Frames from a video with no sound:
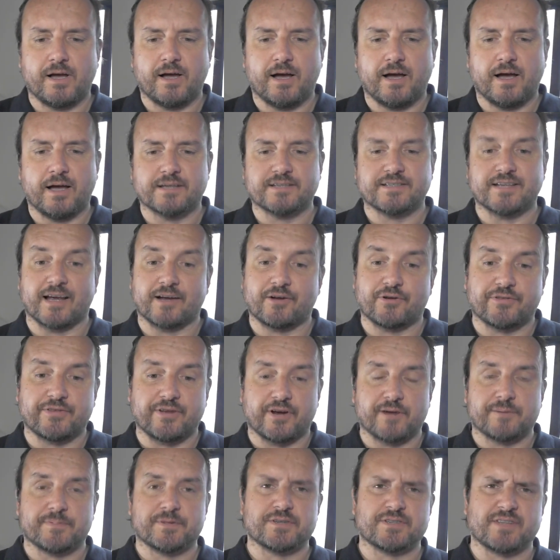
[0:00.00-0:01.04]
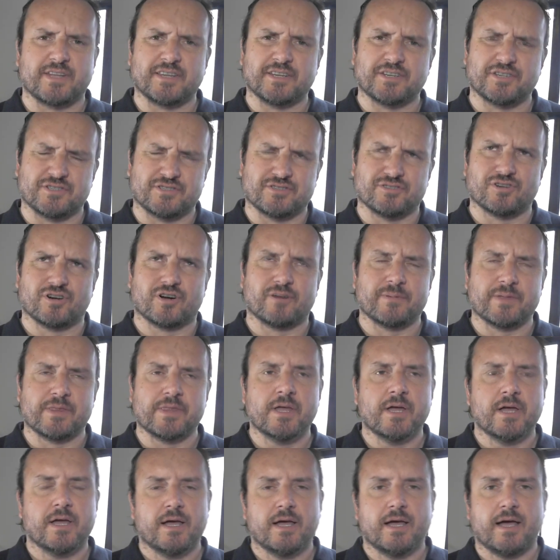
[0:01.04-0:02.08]
psychotherapist. I think she's German.
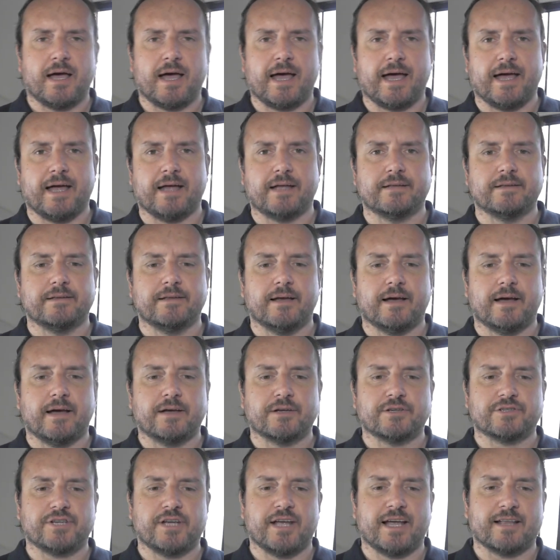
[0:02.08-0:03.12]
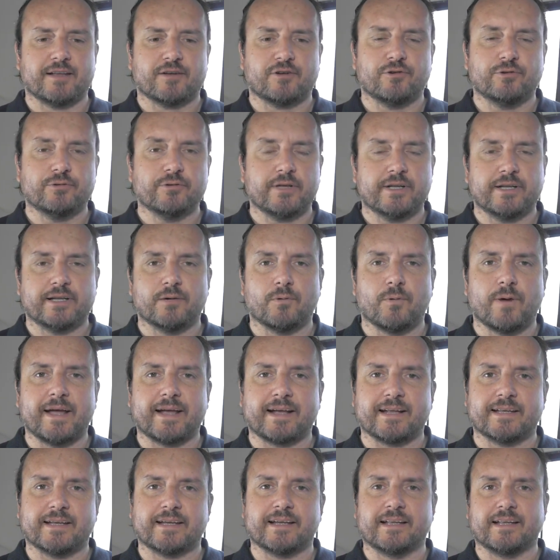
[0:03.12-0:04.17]
And she had a Kundalini
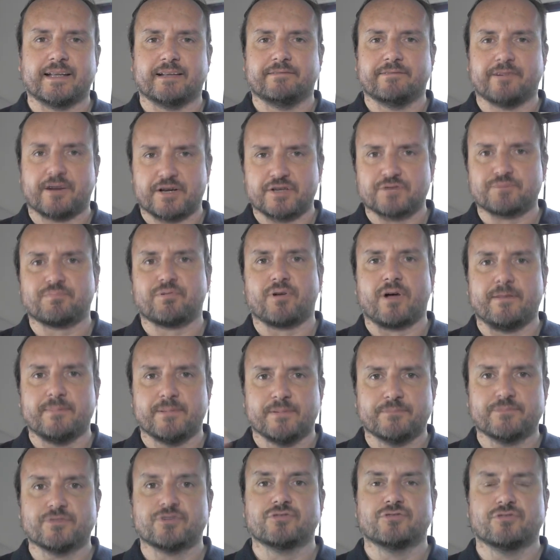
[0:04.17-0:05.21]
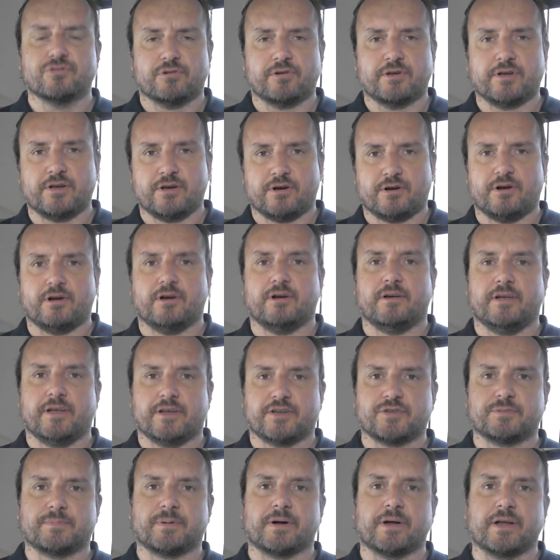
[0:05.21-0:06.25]
awakening and had various problems during her
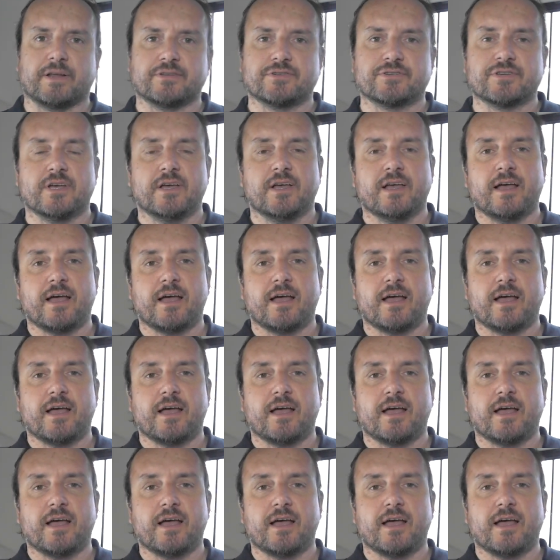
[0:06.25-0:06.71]
experience.